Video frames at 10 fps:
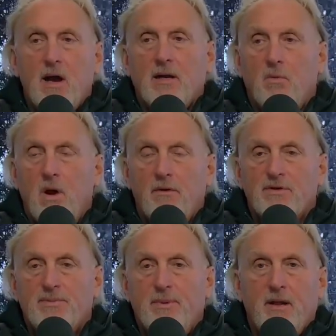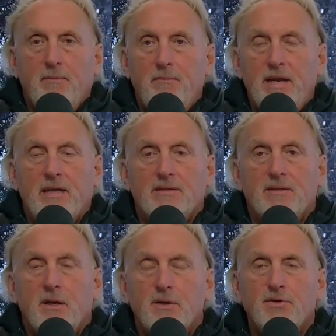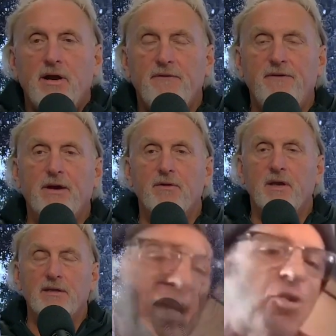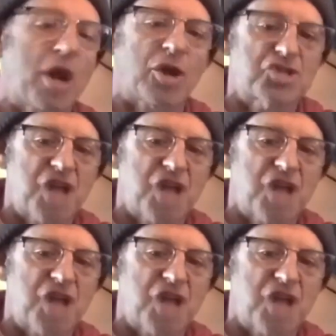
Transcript: talking while they're spending minutes trying they, to figure need, things they out. They need